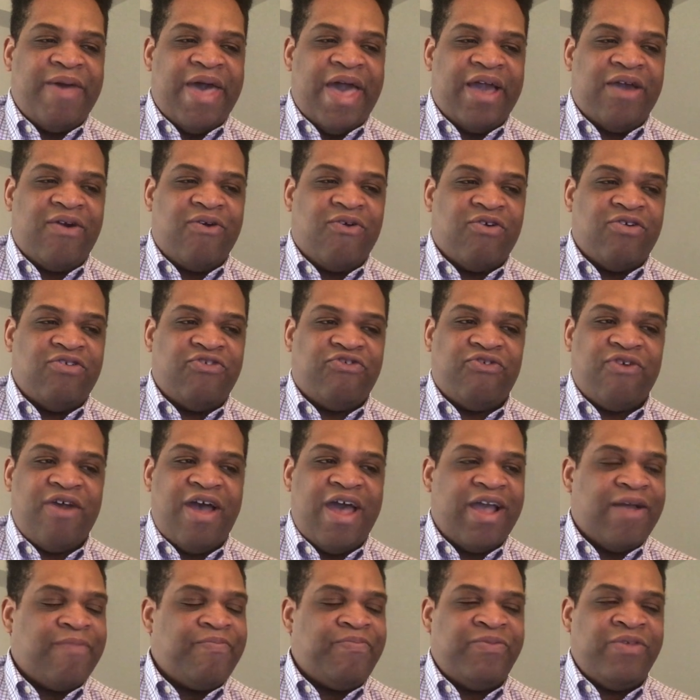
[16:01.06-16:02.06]
back on
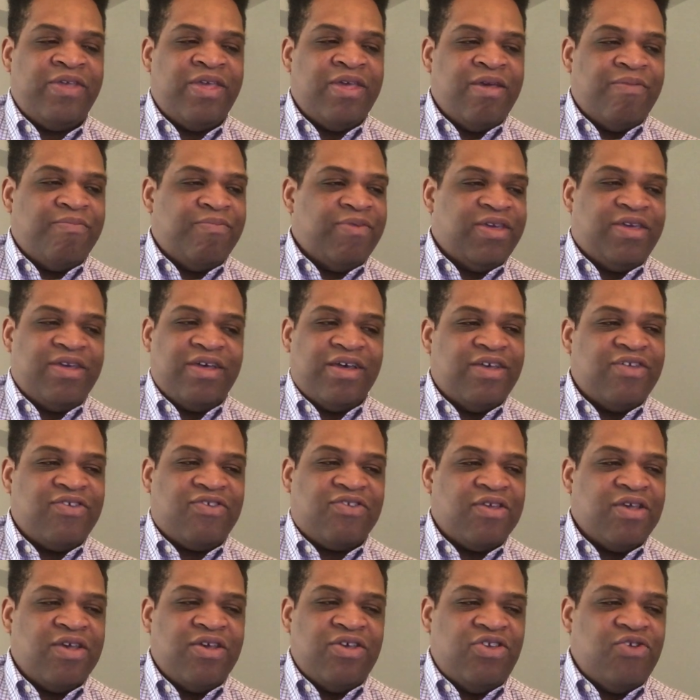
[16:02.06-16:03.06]
track
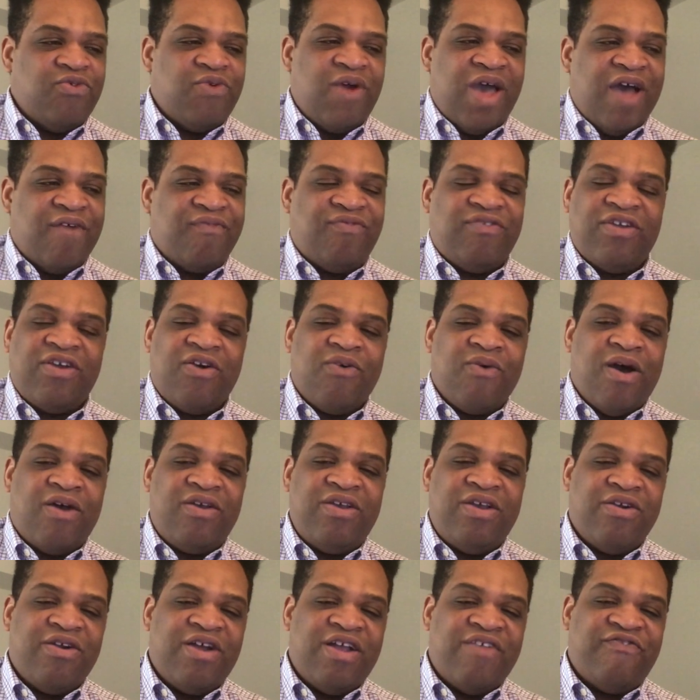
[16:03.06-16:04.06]
because you have to go
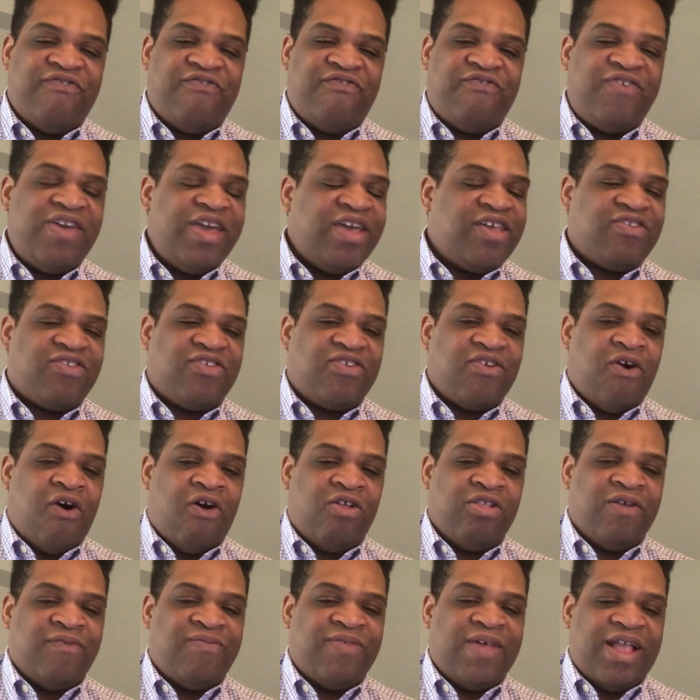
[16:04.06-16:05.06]
out here and fix
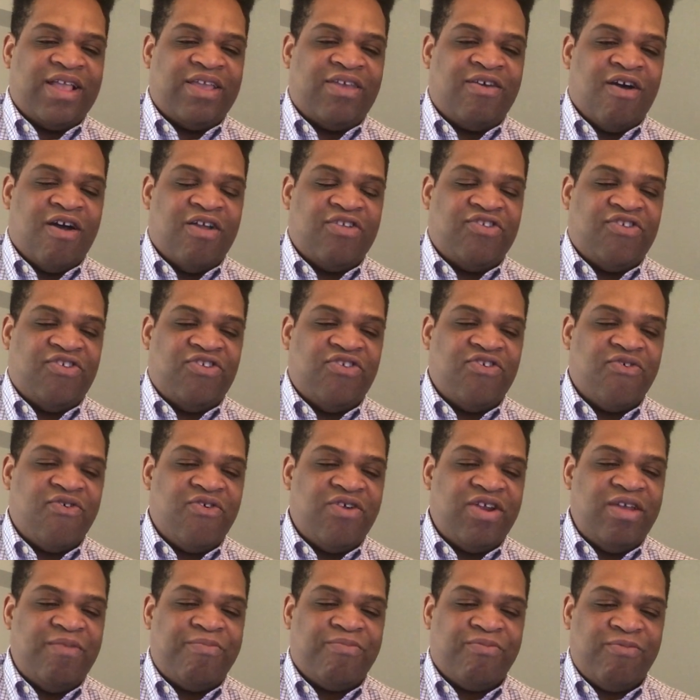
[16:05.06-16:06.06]
all of that
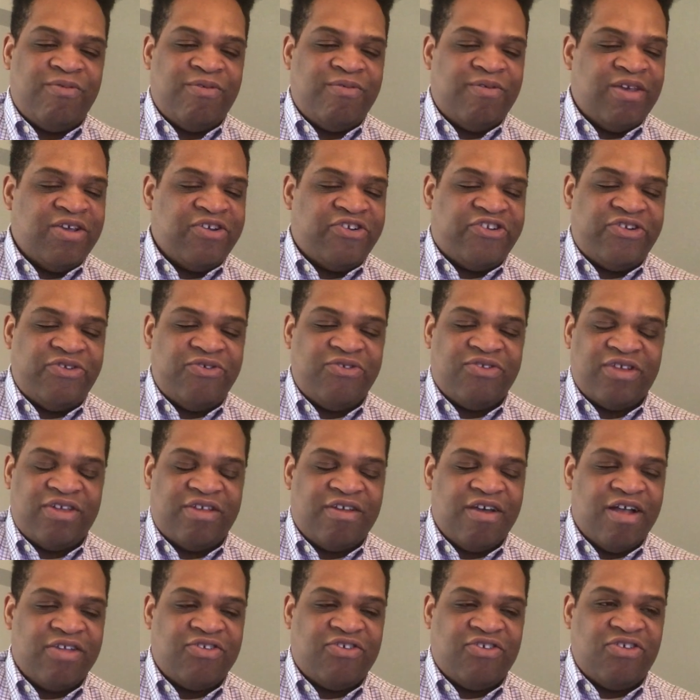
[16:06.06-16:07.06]
continuity issues and
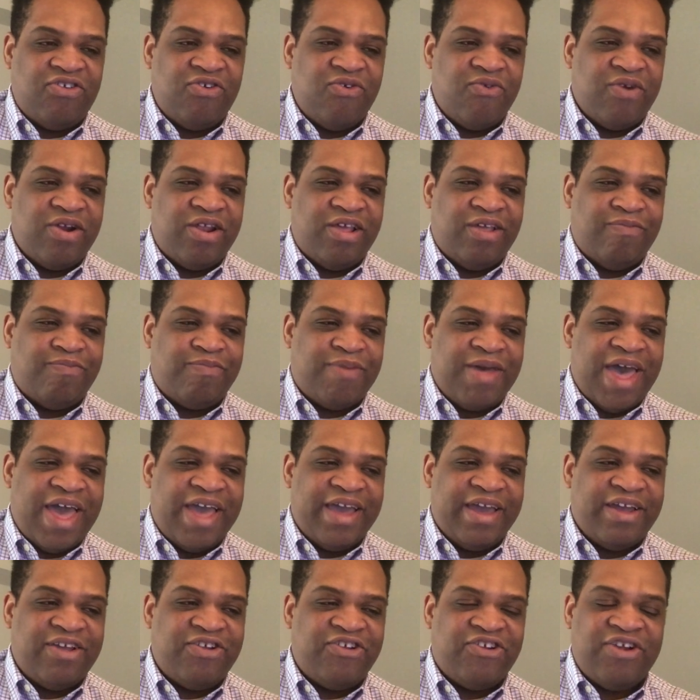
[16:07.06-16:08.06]
continuity
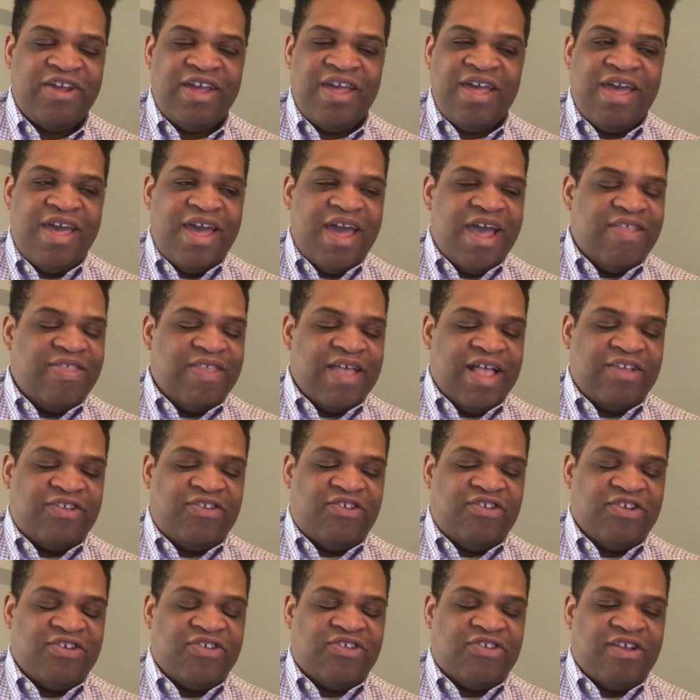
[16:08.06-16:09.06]
baggage, and
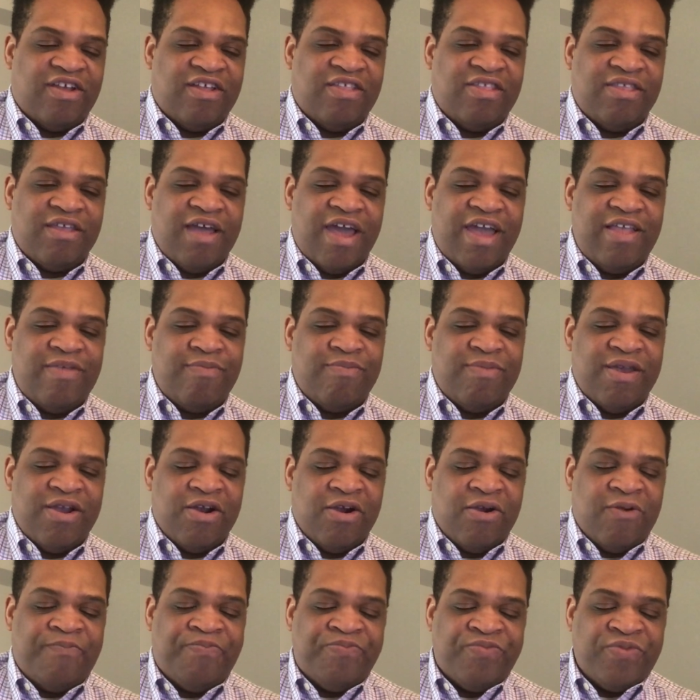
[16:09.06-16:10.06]
that's just a
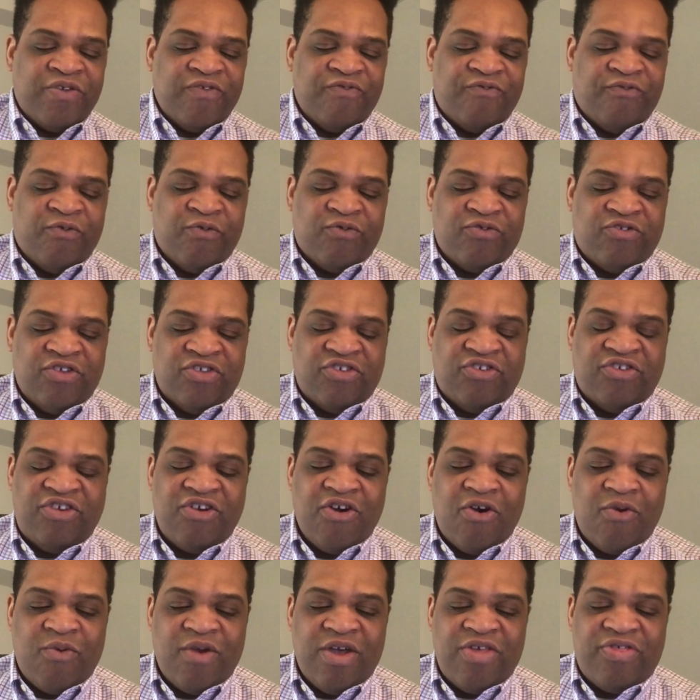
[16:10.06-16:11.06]
nightmare for, to
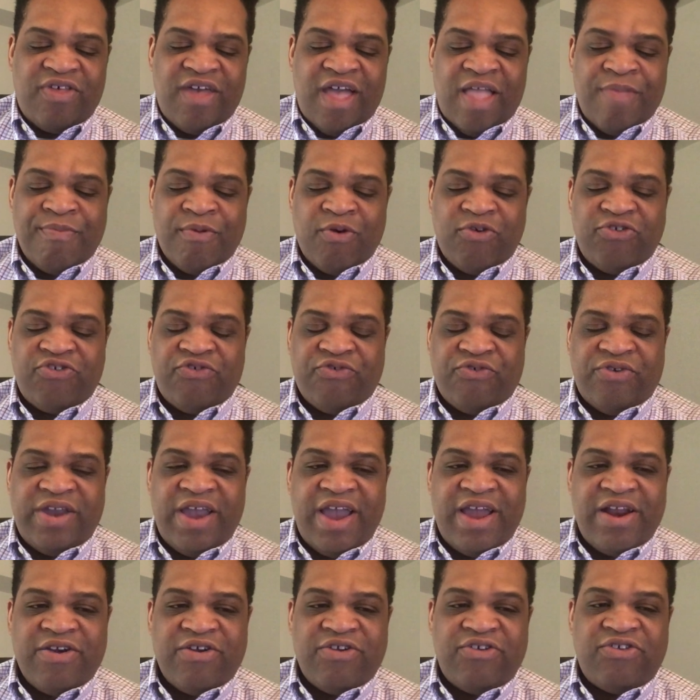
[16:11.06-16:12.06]
deal with. And most
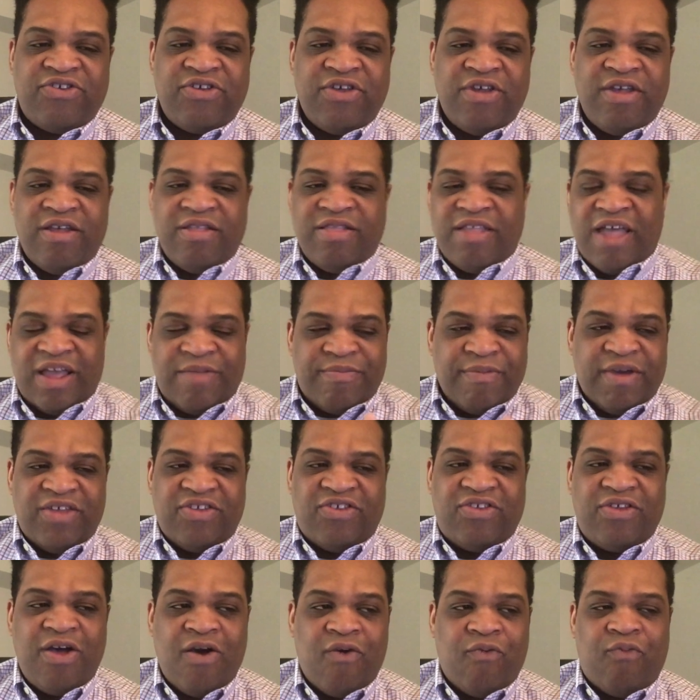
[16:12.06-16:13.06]
creators, like
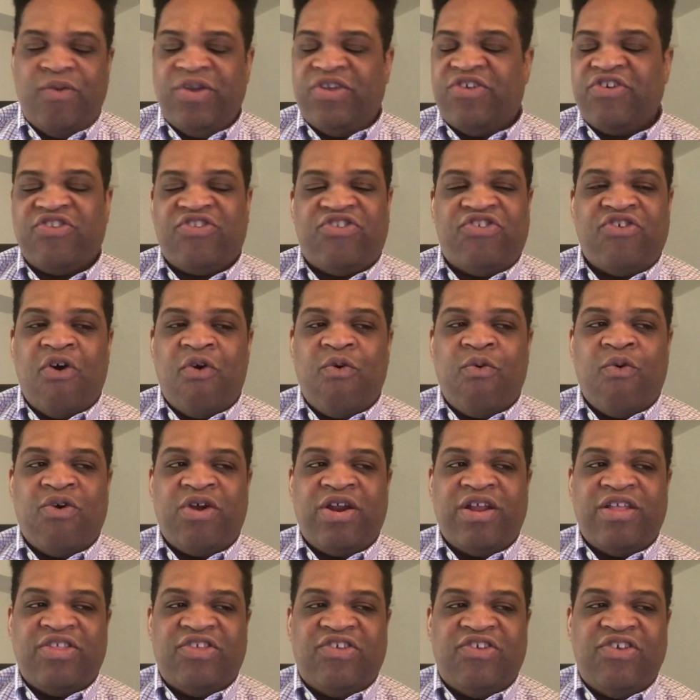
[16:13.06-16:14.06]
myself, we just don't
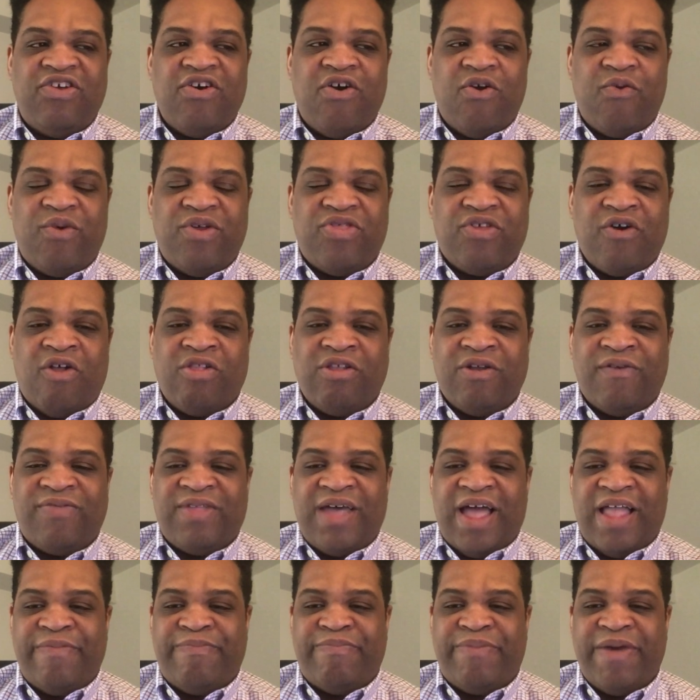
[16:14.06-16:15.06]
want to deal with all of
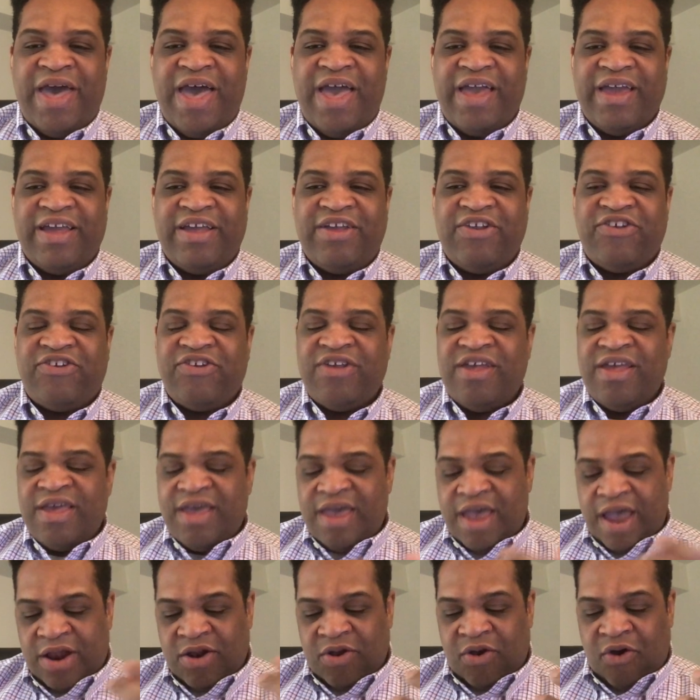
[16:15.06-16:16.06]
that baggage
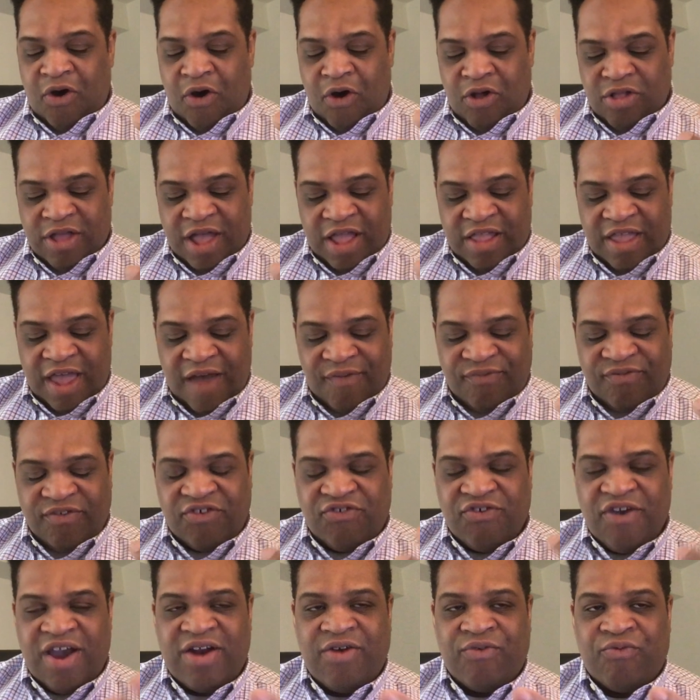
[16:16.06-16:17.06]
and all, and have to
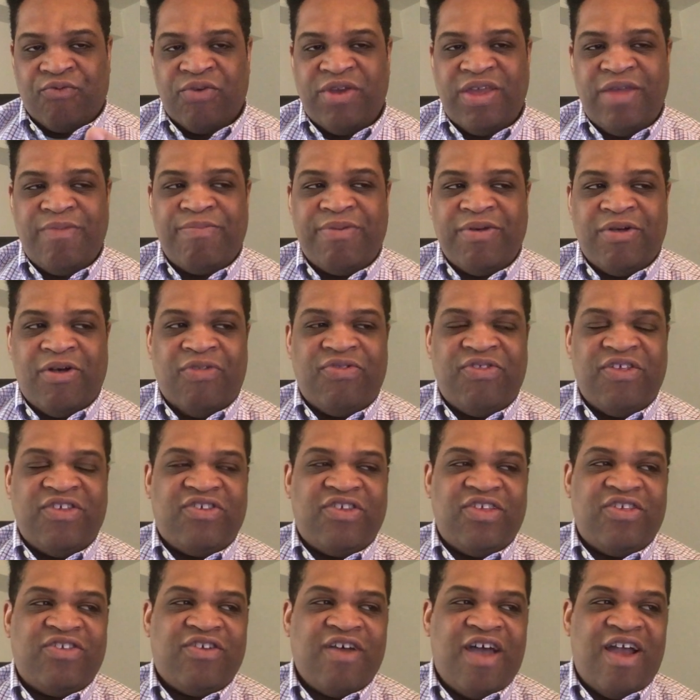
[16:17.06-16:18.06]
try to rebuild
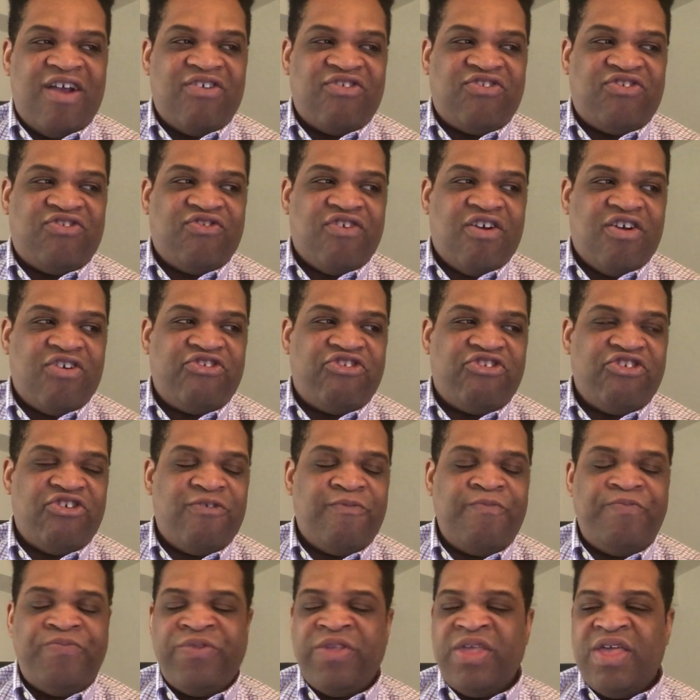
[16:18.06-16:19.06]
this entire structure.